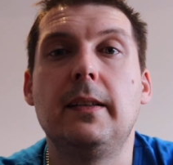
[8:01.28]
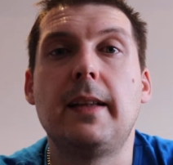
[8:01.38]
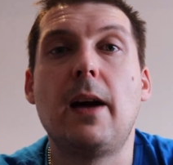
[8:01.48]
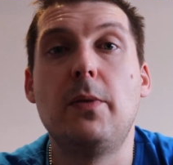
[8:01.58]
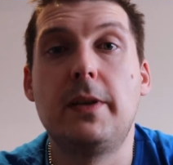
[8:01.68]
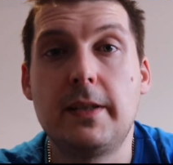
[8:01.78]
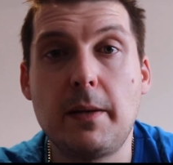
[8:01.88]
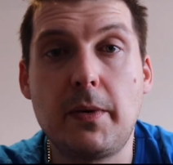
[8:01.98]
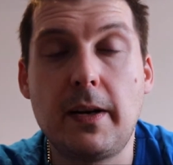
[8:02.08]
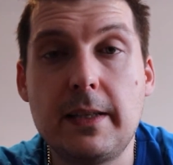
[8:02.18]
That would
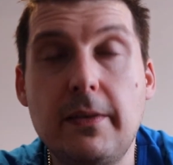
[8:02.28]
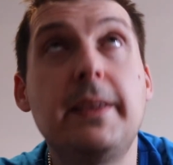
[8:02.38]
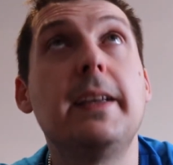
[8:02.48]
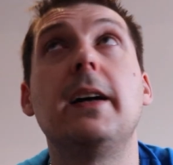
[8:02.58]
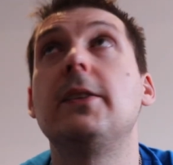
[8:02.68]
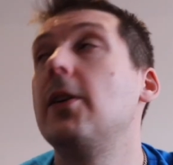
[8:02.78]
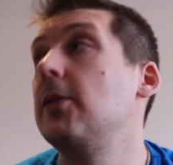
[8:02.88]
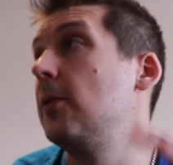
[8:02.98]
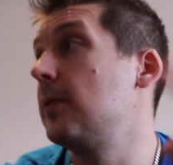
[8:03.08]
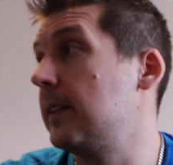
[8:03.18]
summarize everything. I
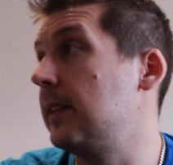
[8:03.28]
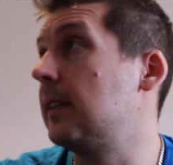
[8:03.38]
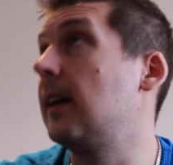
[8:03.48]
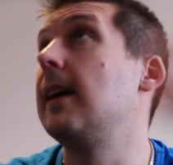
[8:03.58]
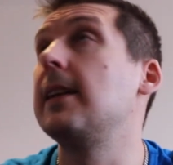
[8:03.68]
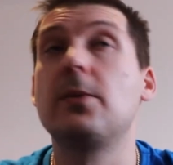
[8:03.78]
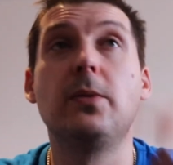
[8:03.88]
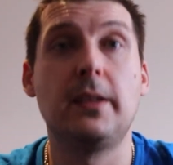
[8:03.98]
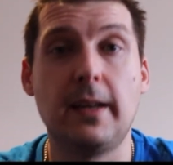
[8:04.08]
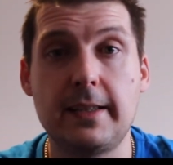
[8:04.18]
don't use any lights. All
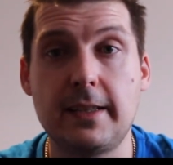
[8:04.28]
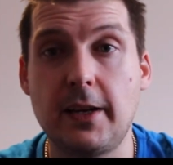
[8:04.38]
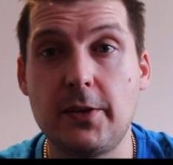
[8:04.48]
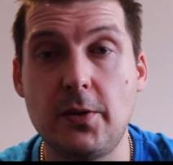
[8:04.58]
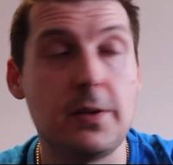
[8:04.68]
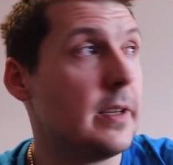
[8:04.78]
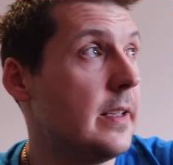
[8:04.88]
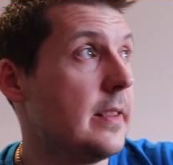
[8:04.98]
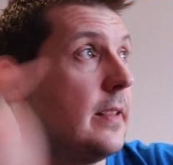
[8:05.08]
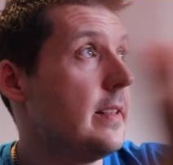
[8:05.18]
the lights that I use are
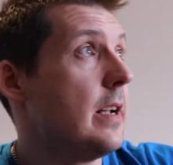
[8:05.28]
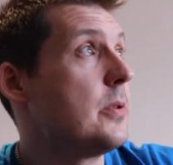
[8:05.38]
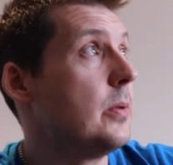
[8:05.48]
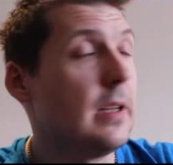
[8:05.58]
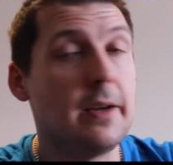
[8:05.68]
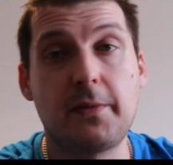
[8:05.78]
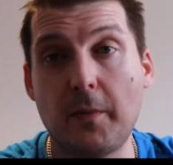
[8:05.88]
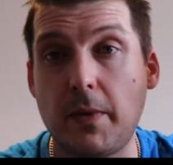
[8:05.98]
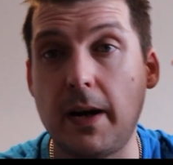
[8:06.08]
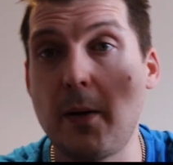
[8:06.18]
either natural light
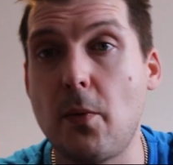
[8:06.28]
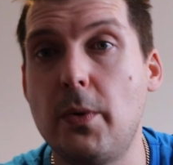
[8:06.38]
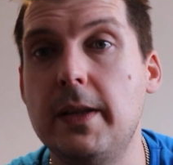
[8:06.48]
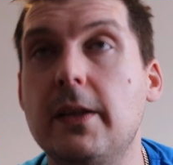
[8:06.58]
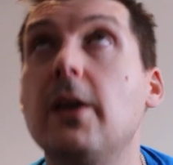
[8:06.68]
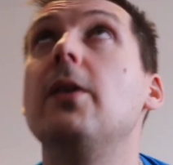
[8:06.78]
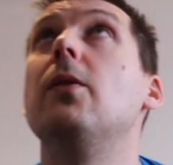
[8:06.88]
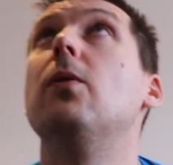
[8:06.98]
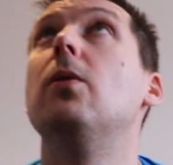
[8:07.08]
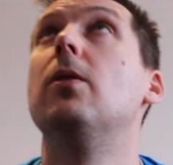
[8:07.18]
from my
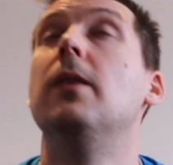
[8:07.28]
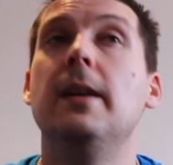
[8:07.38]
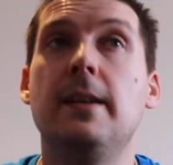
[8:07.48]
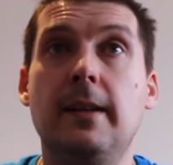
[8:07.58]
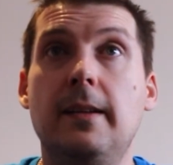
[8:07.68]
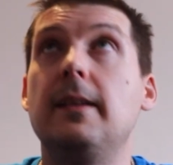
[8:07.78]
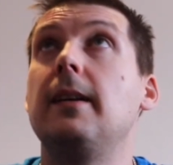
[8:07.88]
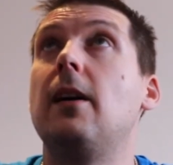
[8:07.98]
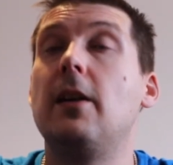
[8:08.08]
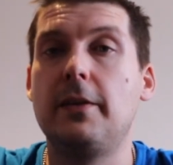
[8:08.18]
window or
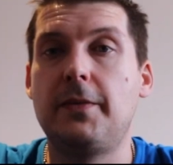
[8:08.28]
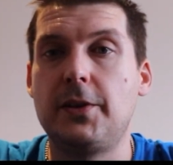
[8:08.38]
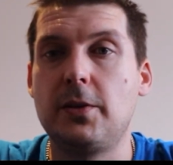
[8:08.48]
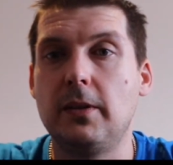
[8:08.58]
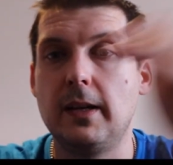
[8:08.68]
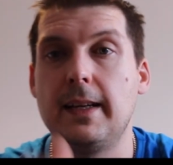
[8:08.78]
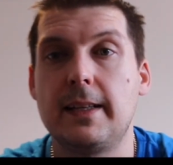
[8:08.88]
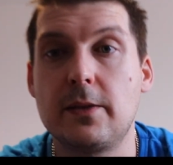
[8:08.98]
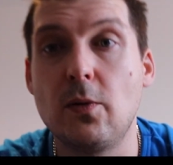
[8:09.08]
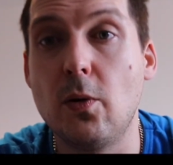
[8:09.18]
artificial
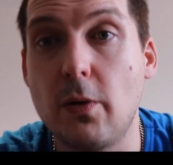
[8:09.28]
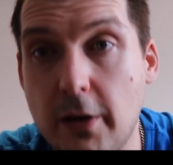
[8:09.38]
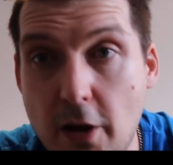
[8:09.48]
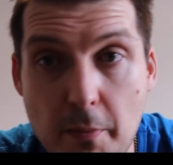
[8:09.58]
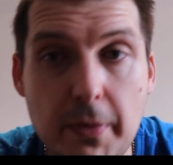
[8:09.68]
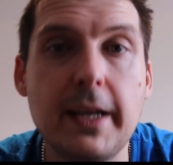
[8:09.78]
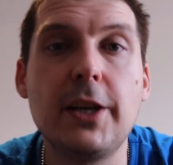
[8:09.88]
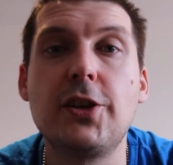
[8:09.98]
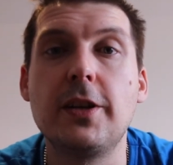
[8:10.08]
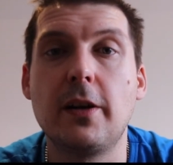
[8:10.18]
lights, or a
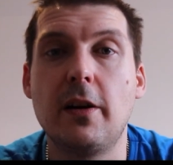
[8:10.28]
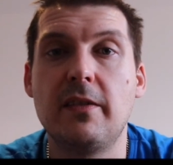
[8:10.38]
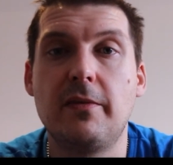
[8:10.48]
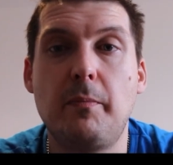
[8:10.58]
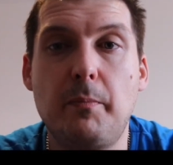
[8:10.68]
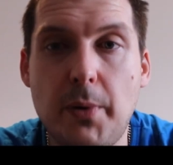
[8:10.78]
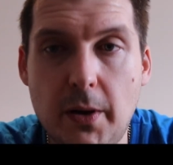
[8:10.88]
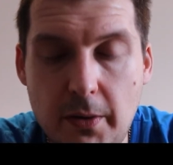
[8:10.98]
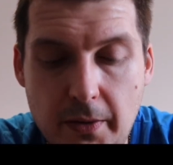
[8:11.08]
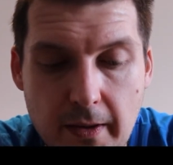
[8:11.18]
combination of
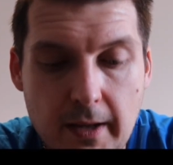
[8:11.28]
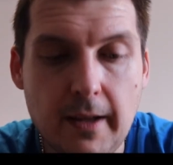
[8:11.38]
both.